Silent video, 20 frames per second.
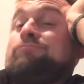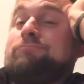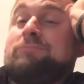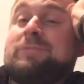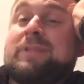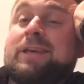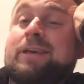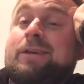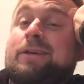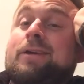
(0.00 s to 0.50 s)

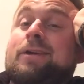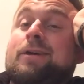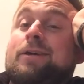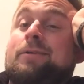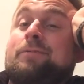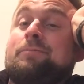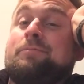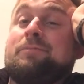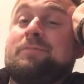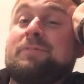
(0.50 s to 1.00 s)
And there you
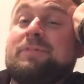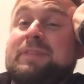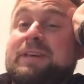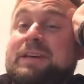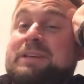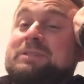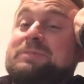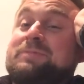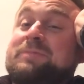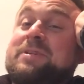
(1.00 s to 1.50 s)
go.
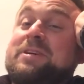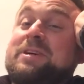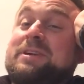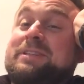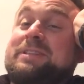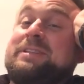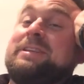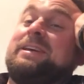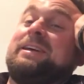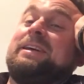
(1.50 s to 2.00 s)
That's
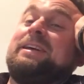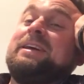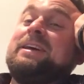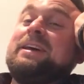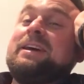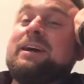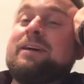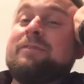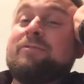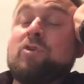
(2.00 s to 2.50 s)
marketing.
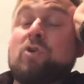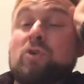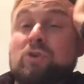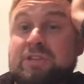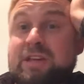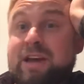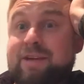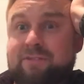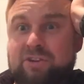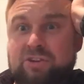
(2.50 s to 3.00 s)
Of
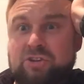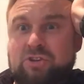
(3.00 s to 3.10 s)
course, having